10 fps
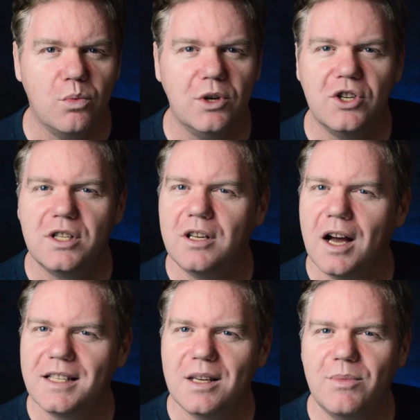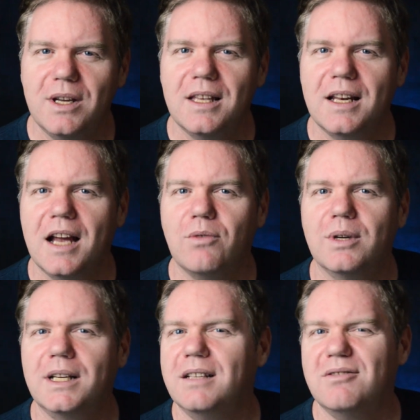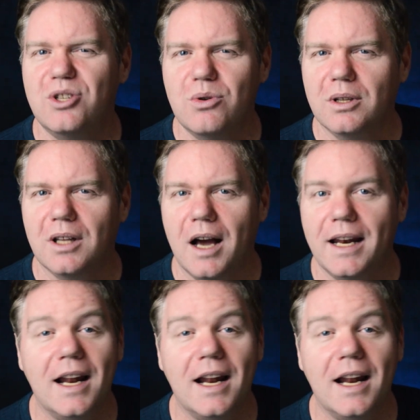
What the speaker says: which is not something that I really do a lot.